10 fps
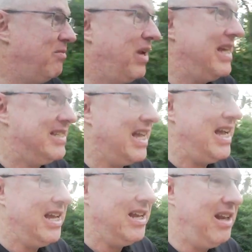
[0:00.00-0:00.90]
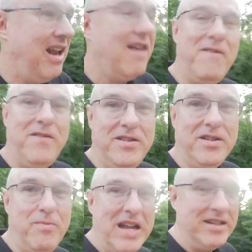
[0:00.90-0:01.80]
place I love to
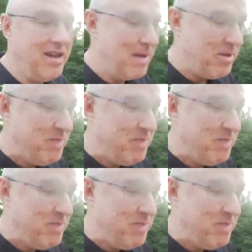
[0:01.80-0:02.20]
spend time.